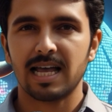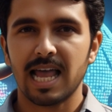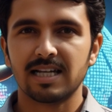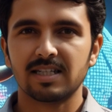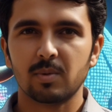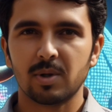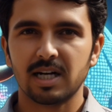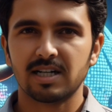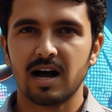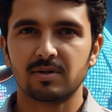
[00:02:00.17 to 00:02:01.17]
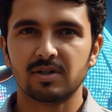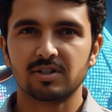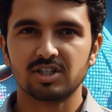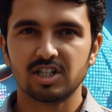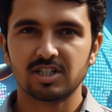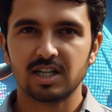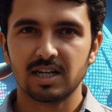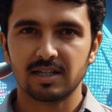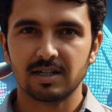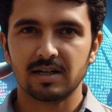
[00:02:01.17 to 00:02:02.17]
end the week down just a
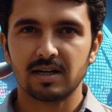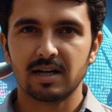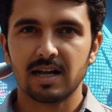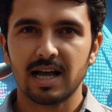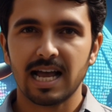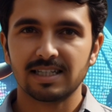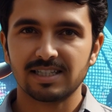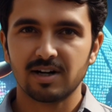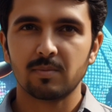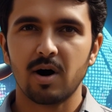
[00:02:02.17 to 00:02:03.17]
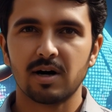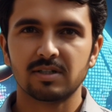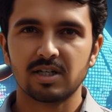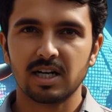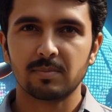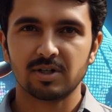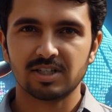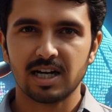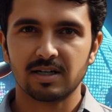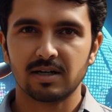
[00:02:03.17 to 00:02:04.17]
little at 0.3%.